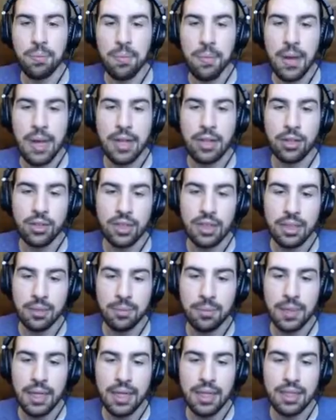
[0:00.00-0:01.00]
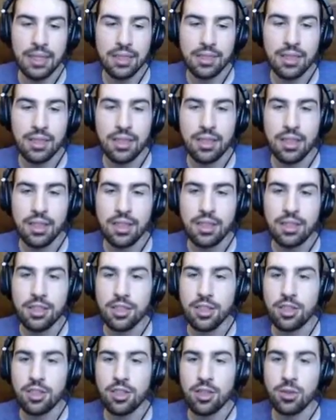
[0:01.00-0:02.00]
manually mined the
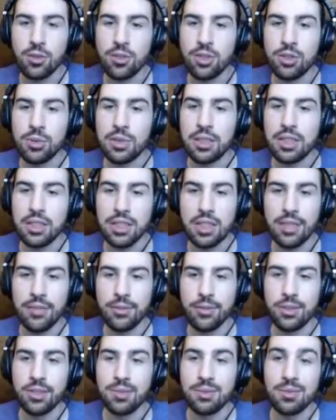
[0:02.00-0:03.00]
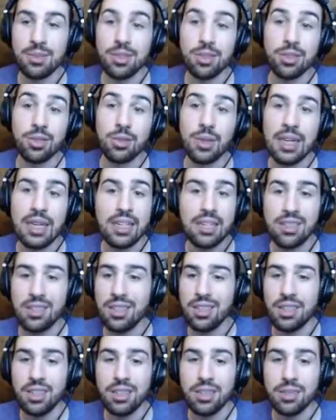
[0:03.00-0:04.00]
stone to uncover it, so I'd
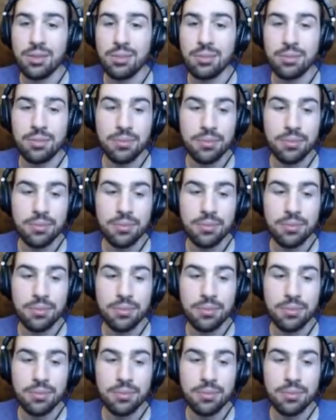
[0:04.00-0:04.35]
count it.